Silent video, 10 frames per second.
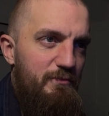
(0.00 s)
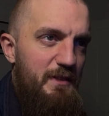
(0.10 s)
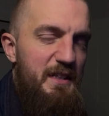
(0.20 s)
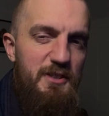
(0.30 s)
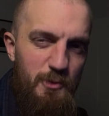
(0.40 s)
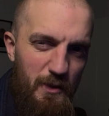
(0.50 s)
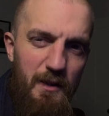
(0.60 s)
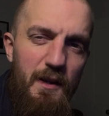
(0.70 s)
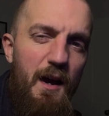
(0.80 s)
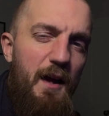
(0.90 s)
into it,
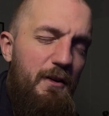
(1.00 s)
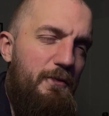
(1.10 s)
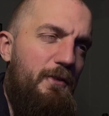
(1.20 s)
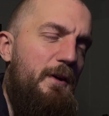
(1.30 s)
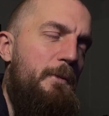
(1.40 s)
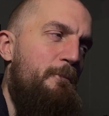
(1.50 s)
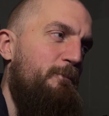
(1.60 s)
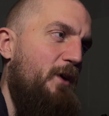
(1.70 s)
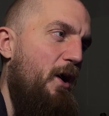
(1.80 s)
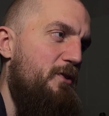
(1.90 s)
and
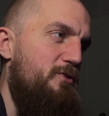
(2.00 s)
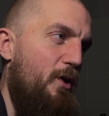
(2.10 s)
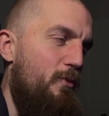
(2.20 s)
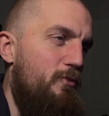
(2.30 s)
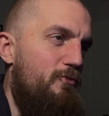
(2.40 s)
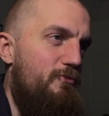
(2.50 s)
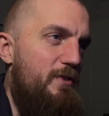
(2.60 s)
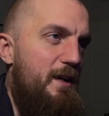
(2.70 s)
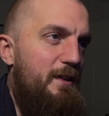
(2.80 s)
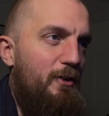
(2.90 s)
I don't
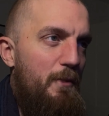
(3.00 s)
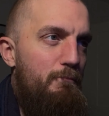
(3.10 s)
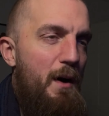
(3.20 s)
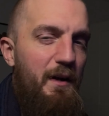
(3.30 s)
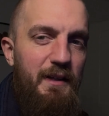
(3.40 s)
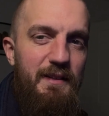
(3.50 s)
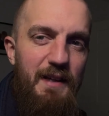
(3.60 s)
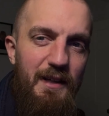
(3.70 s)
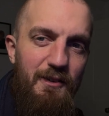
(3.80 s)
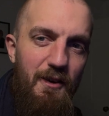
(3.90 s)
really like pugging
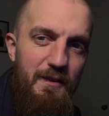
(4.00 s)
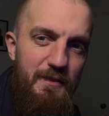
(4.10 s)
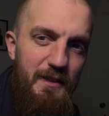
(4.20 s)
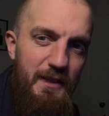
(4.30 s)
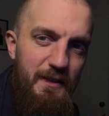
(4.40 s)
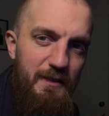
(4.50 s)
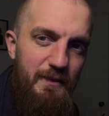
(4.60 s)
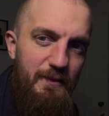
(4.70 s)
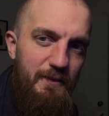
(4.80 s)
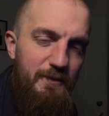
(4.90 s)
that kind of thing,
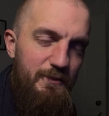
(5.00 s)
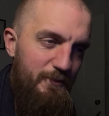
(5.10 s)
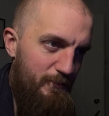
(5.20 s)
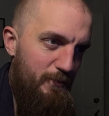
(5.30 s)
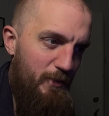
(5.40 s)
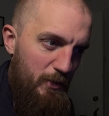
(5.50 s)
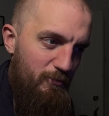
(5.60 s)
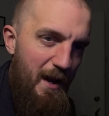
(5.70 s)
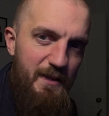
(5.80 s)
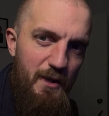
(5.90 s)
like
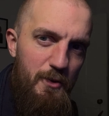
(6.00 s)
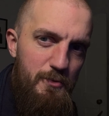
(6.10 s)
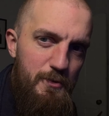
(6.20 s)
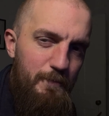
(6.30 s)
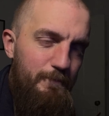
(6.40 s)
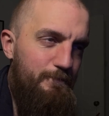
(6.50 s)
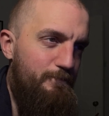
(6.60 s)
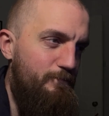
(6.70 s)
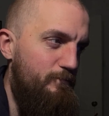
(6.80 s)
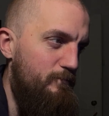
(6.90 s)
randos.
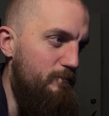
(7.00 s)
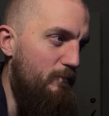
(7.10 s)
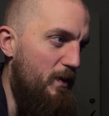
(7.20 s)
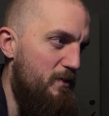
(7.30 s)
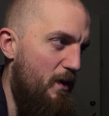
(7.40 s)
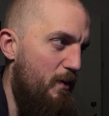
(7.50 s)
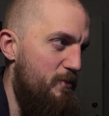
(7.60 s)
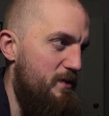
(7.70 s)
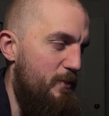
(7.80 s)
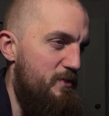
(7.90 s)
So it
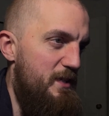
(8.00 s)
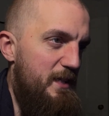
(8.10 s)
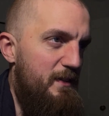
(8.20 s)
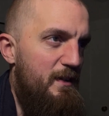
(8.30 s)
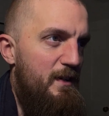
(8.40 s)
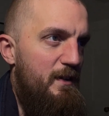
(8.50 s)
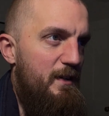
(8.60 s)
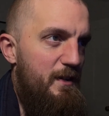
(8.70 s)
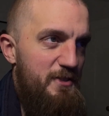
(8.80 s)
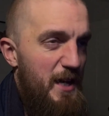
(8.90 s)
was neat,
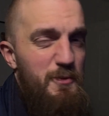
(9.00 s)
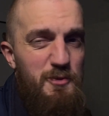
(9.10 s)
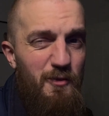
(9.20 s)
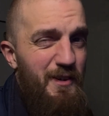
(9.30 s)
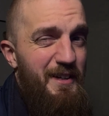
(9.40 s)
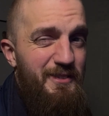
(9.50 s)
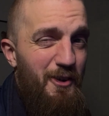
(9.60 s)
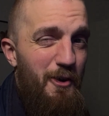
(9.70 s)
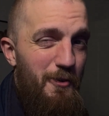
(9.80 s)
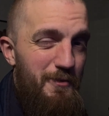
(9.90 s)
and Zabe's not really into
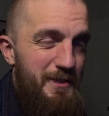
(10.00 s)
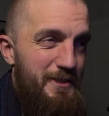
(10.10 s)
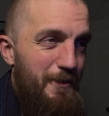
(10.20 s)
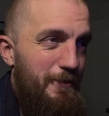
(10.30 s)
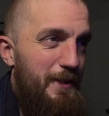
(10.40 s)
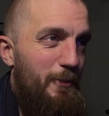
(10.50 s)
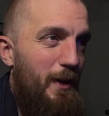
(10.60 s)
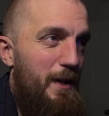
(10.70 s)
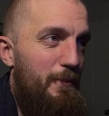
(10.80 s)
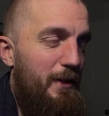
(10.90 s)
horror-y stuff
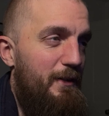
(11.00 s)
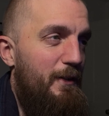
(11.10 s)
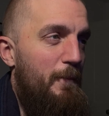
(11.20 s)
anyway, but